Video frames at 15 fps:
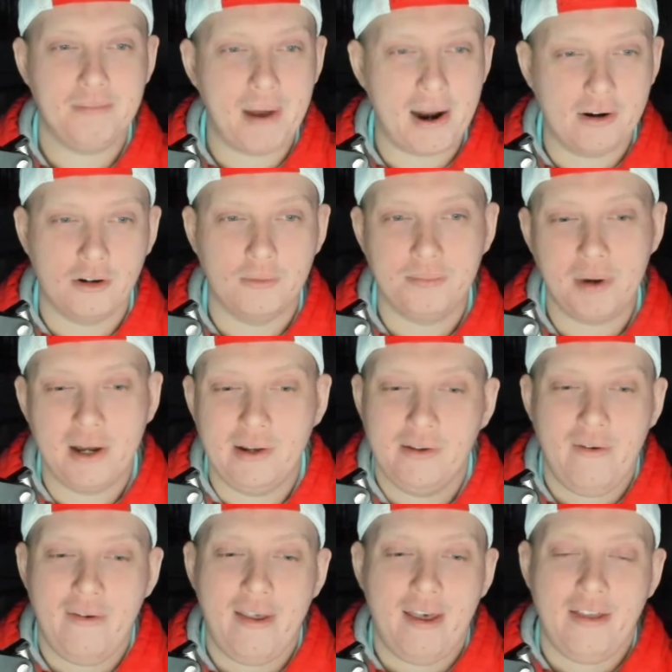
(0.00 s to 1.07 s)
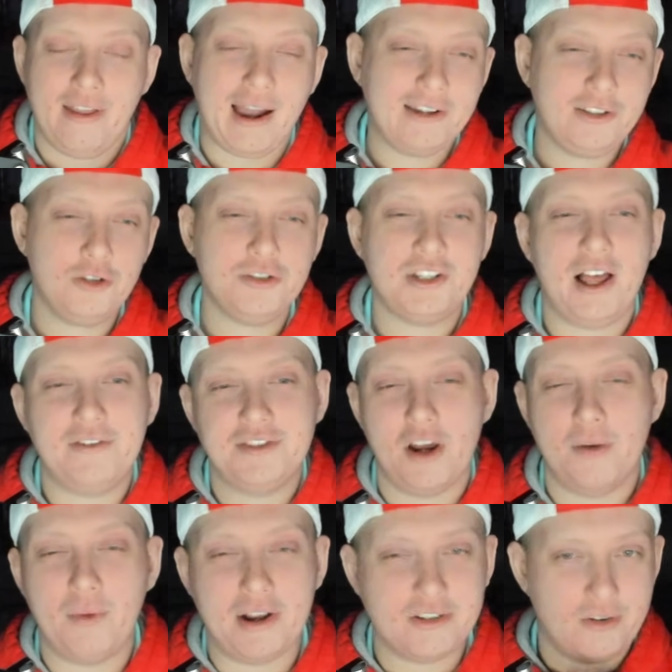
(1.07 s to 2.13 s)
better, but I do still have
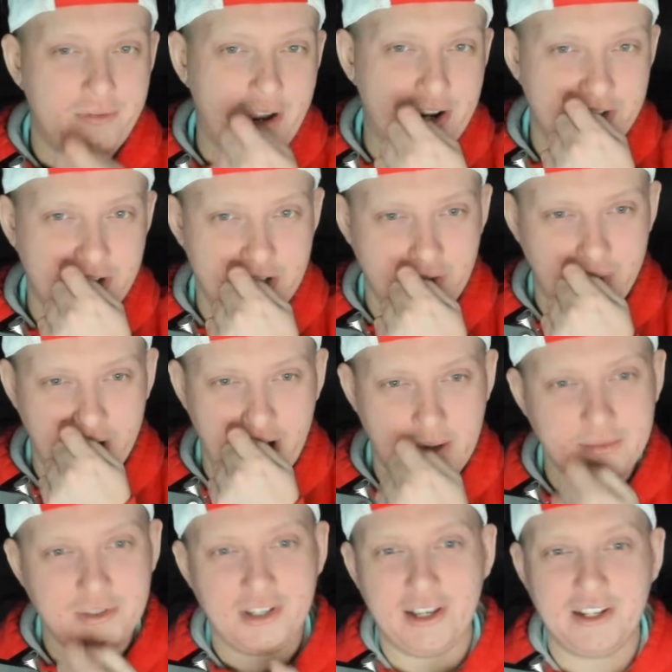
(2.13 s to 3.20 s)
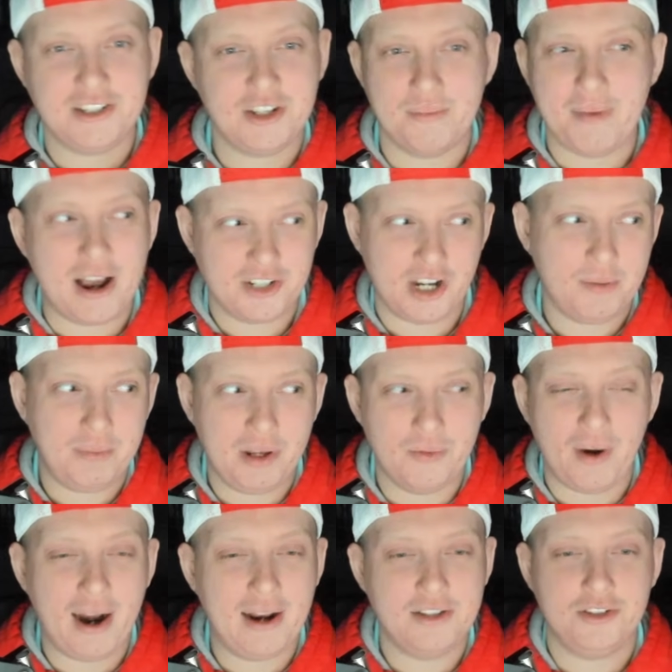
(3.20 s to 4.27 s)
some reservations when it comes to, like, Samaje
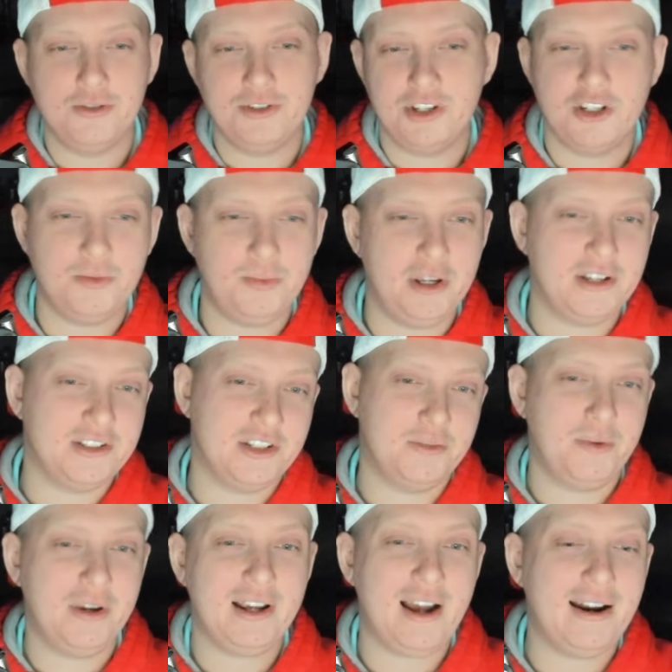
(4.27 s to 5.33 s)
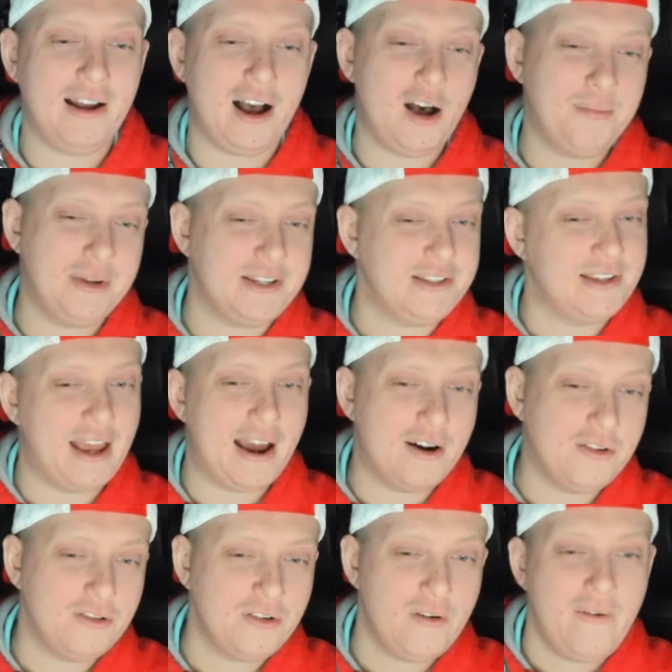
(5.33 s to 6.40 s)
Perine's usage, because it's been kind of up and
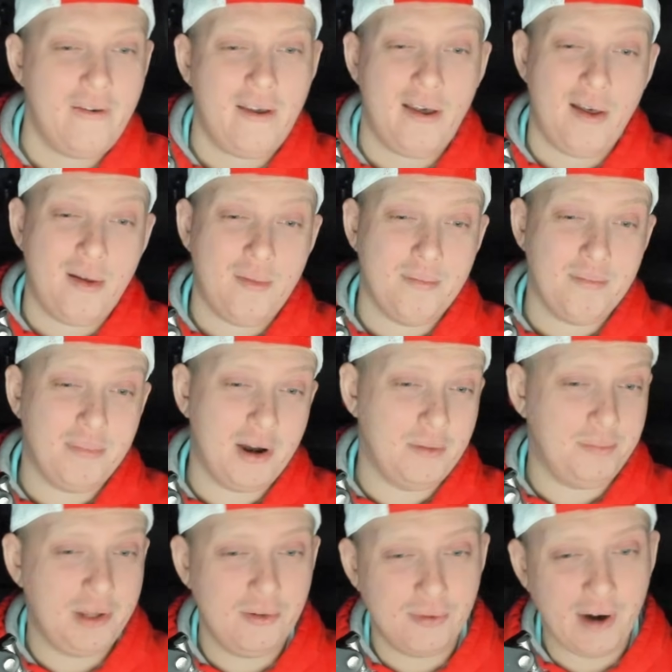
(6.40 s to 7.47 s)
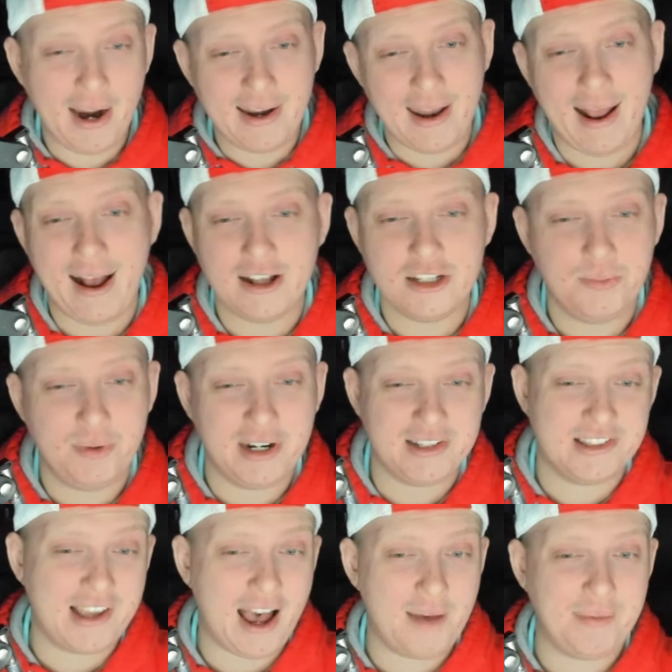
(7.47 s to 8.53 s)
down. But Perine has been a
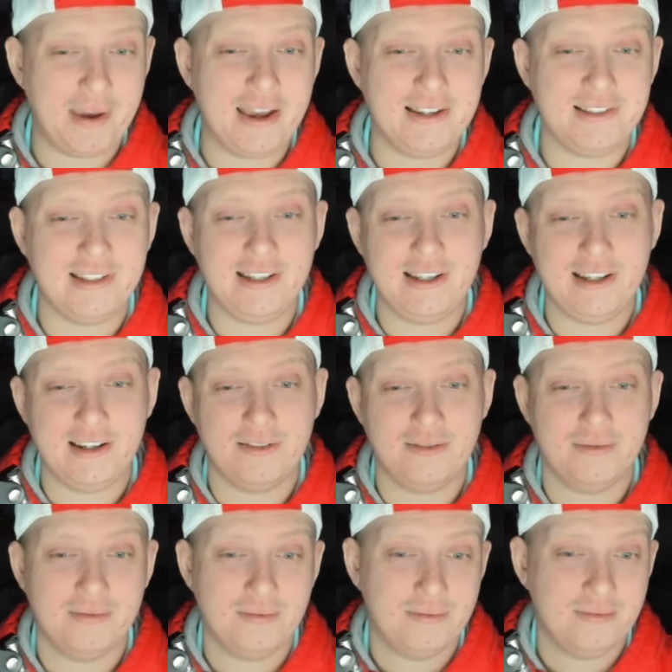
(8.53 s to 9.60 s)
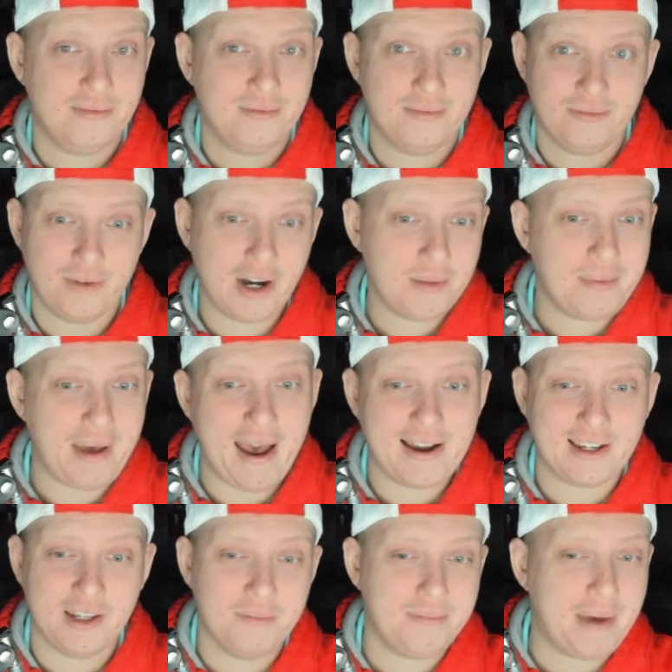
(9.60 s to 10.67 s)
top 18 running
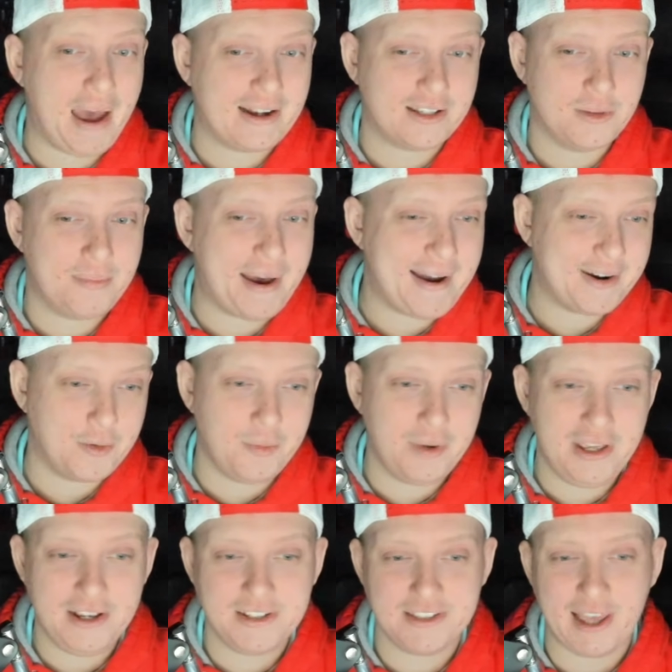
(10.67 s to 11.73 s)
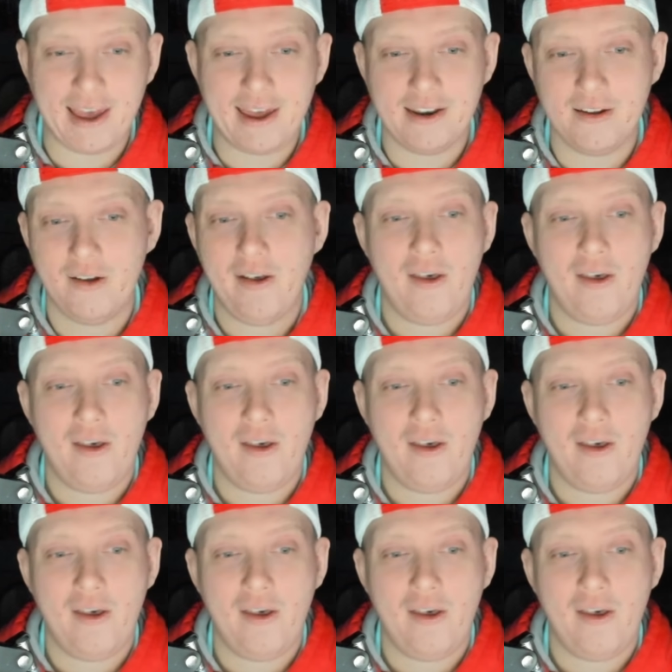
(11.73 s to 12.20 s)
back in back-to-back weeks. And